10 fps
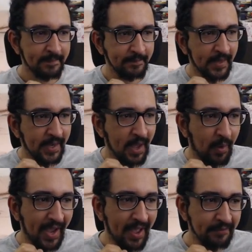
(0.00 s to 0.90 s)
And now
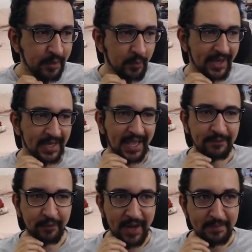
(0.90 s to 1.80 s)
I have the red light
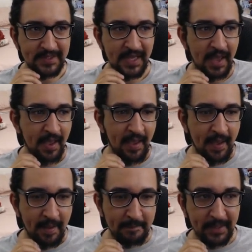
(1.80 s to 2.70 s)
frames.
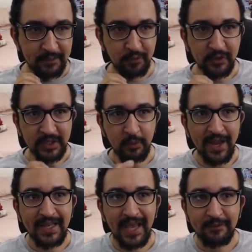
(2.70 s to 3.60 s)
But for the
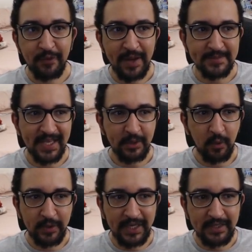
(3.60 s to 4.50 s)
red light frames, I
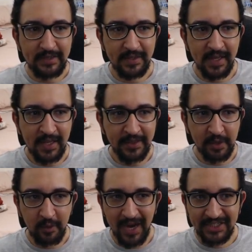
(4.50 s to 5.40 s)
don't need the
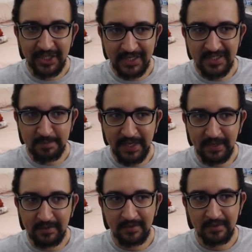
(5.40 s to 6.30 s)
crash and
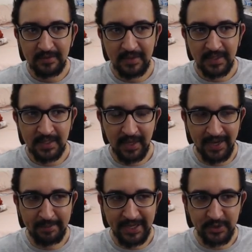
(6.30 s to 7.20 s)
spin
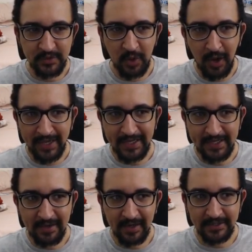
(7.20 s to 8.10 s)
animations. All I
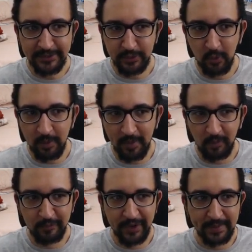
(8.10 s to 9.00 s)
need are the
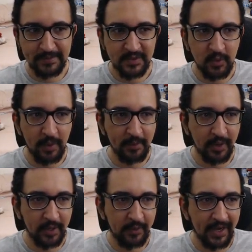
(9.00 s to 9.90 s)
normal frames. So I'm
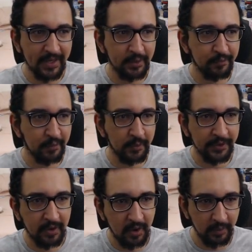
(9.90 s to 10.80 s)
gonna create a new folder
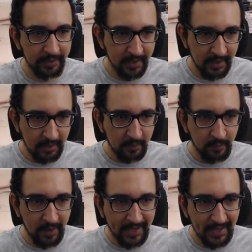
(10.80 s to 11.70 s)
called
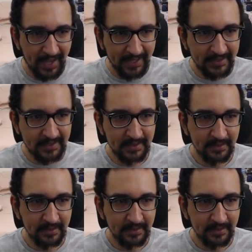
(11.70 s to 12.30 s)
red light,